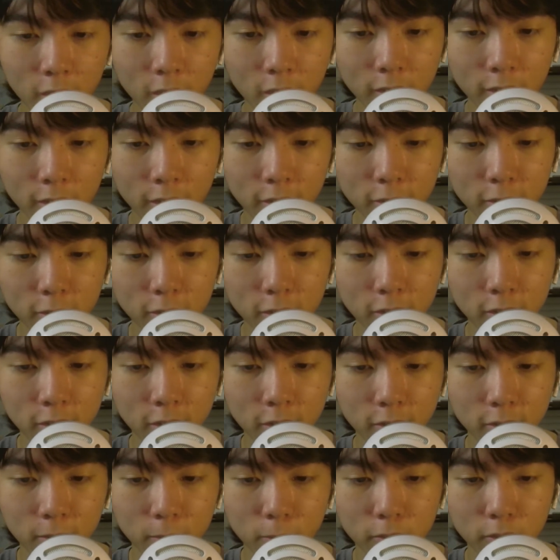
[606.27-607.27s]
Okay, so it does
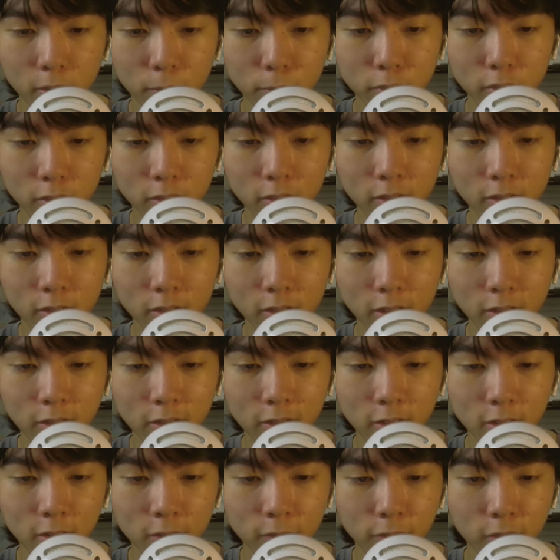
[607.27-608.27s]
descriptions. Let's
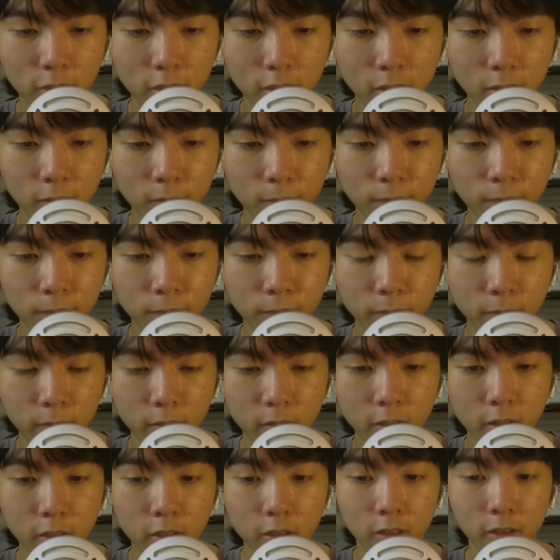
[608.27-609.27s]
see if it...
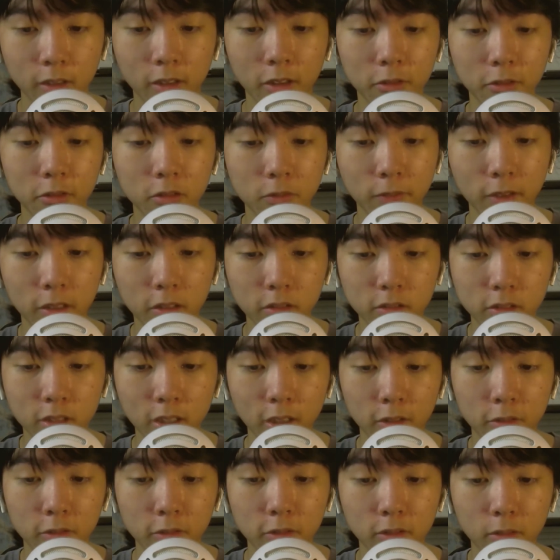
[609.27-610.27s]
Let's do the final
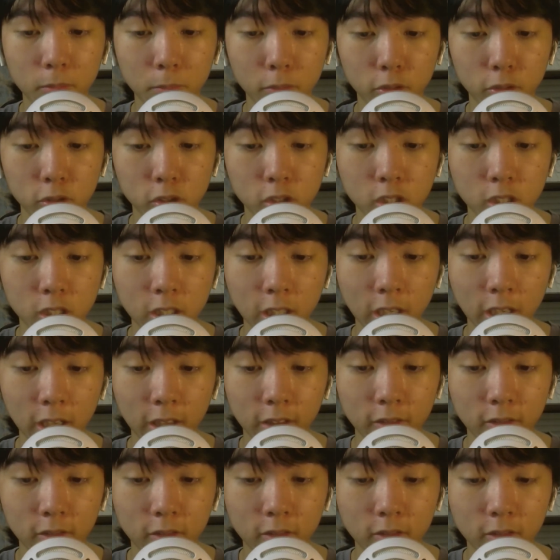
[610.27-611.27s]
test. Does it mark
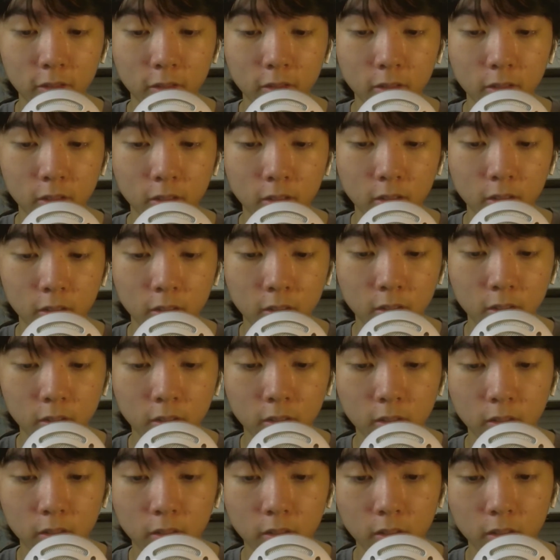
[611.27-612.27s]
chess?
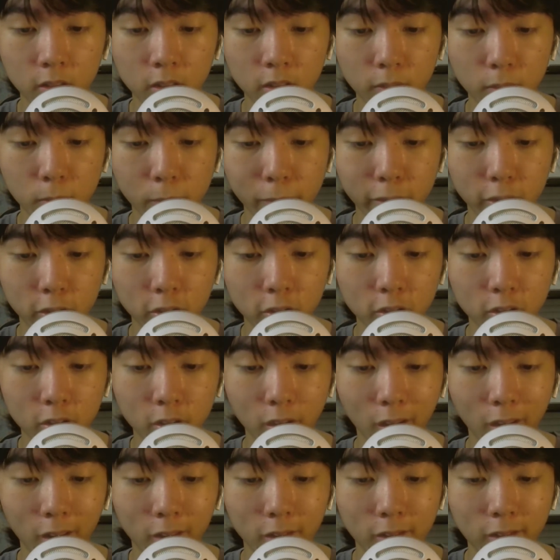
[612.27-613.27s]
If it marks
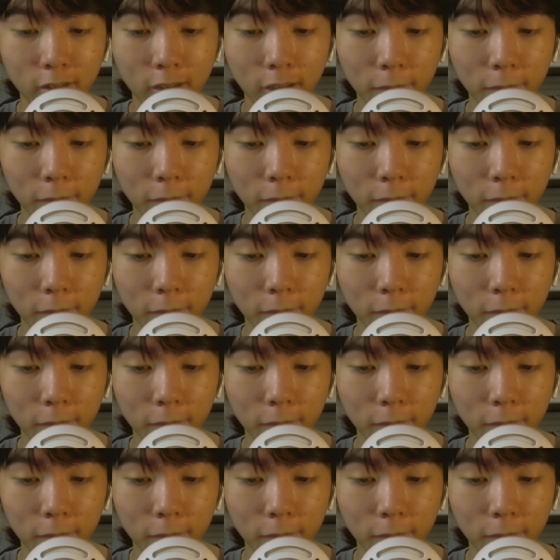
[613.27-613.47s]
chess, then